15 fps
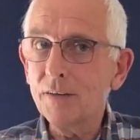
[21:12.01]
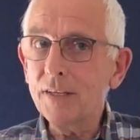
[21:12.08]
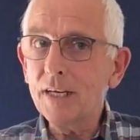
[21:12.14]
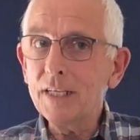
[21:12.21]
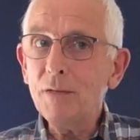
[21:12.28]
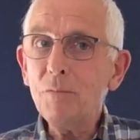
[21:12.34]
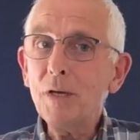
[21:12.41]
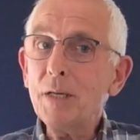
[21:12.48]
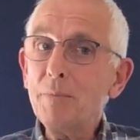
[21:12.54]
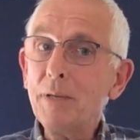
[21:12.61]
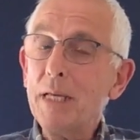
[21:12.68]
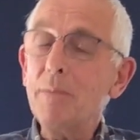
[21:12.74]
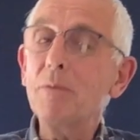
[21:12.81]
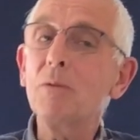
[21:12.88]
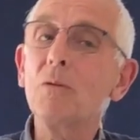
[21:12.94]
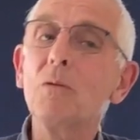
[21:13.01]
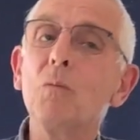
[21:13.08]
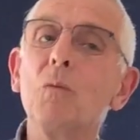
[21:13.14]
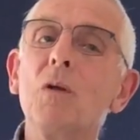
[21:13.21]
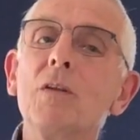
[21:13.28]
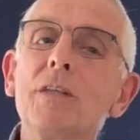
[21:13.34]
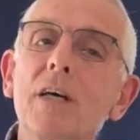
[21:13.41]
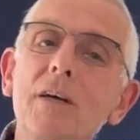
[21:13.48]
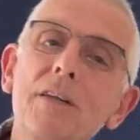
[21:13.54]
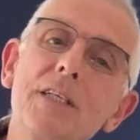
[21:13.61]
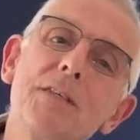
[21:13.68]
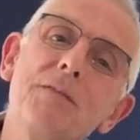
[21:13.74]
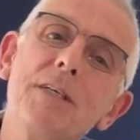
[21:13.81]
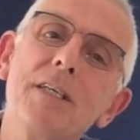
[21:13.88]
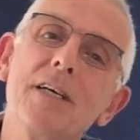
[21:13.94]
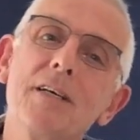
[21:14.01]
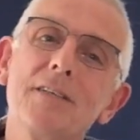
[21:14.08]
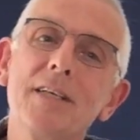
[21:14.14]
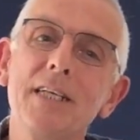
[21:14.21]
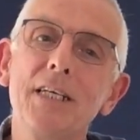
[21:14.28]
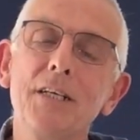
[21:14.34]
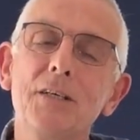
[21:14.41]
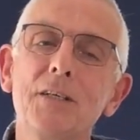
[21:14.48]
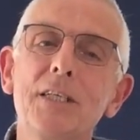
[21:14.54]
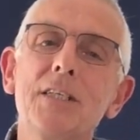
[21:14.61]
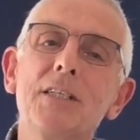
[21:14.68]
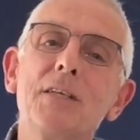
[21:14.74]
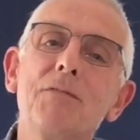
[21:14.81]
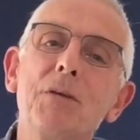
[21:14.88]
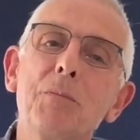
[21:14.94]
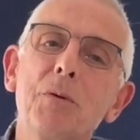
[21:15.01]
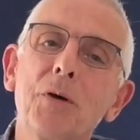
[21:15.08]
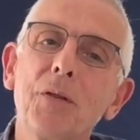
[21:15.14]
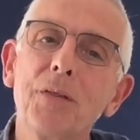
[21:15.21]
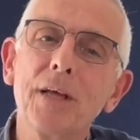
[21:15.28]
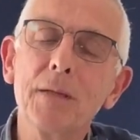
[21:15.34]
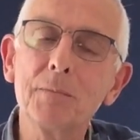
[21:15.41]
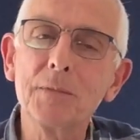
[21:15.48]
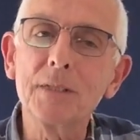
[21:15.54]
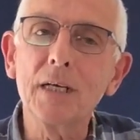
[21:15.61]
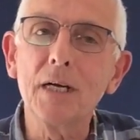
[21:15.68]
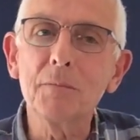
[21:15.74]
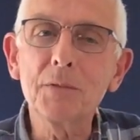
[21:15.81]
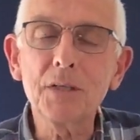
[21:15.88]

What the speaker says: the only way people will know this video is any good is if you put a thumbs up.